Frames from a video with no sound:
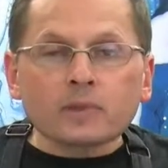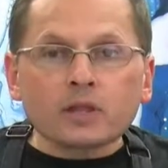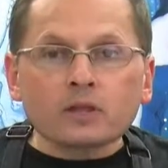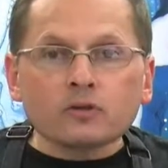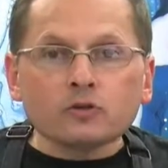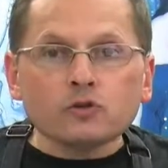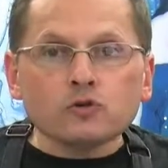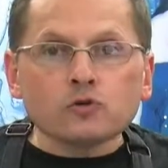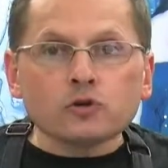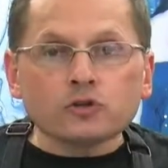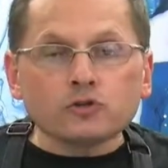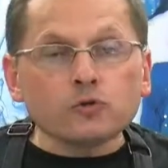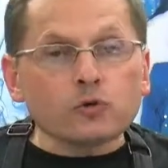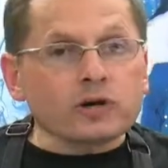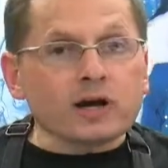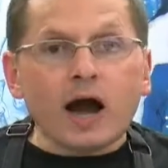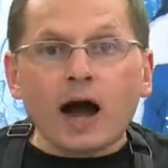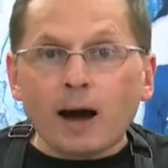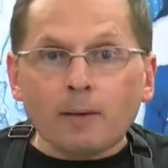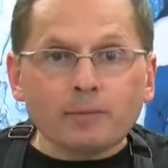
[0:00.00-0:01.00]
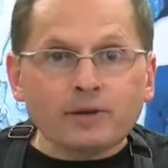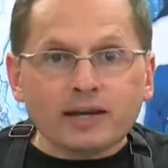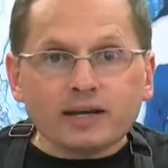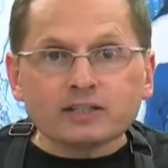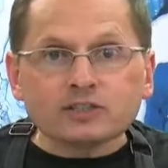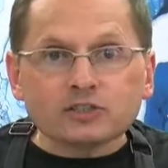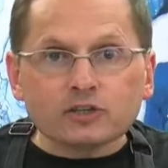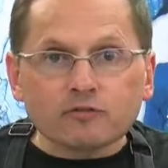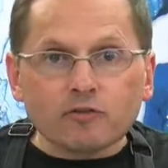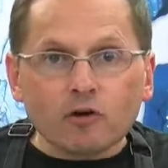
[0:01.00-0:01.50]
You could do a
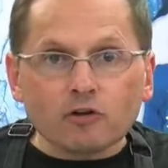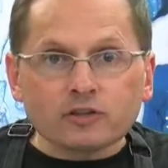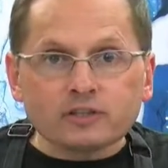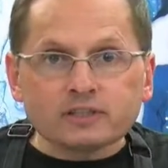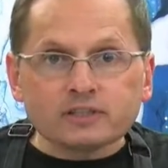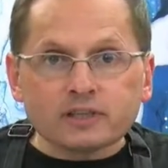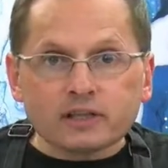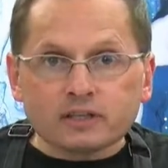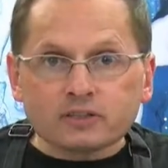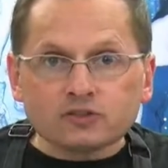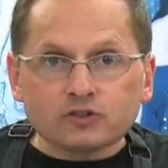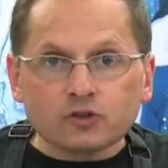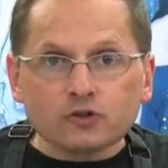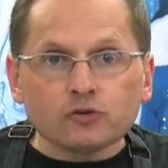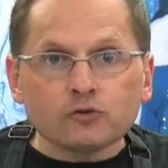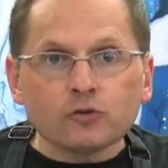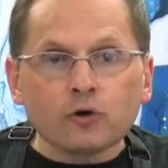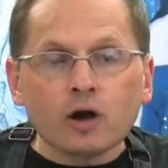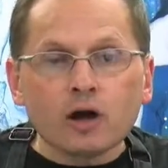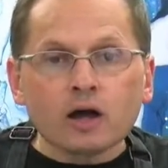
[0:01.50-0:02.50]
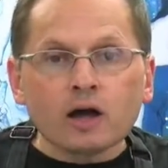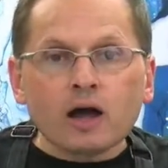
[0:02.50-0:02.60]
combination of all these things too.